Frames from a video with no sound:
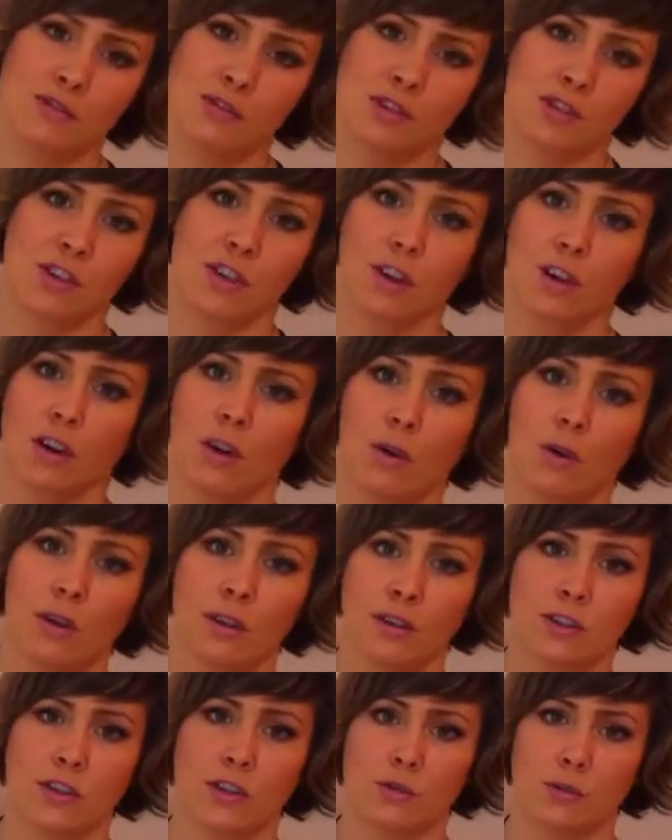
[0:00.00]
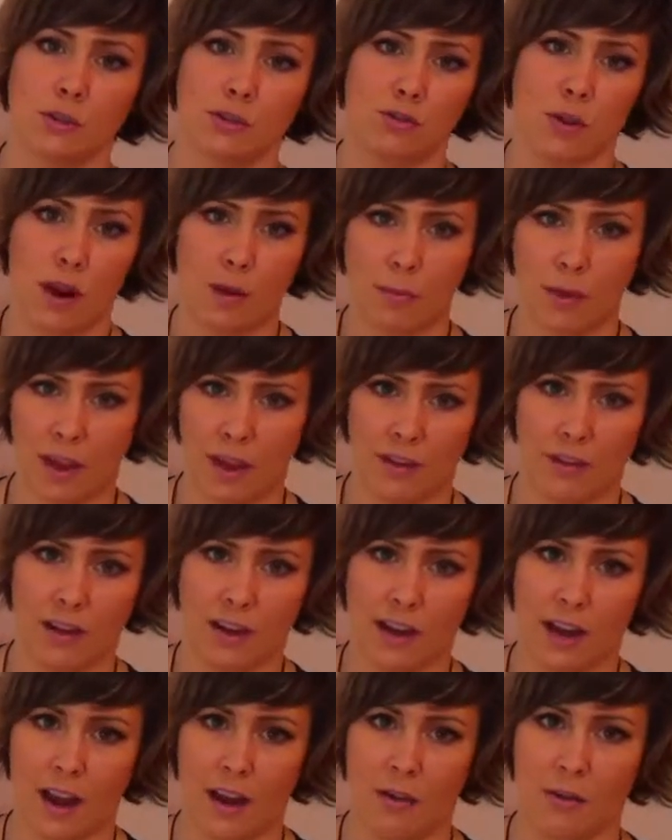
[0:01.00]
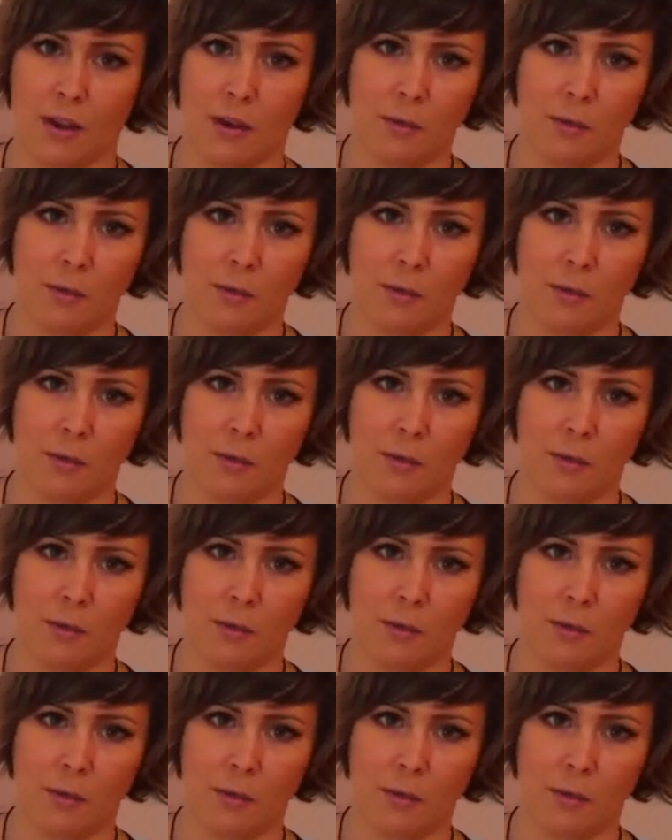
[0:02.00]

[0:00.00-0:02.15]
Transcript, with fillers: are just going to go into a dry pail anyhow.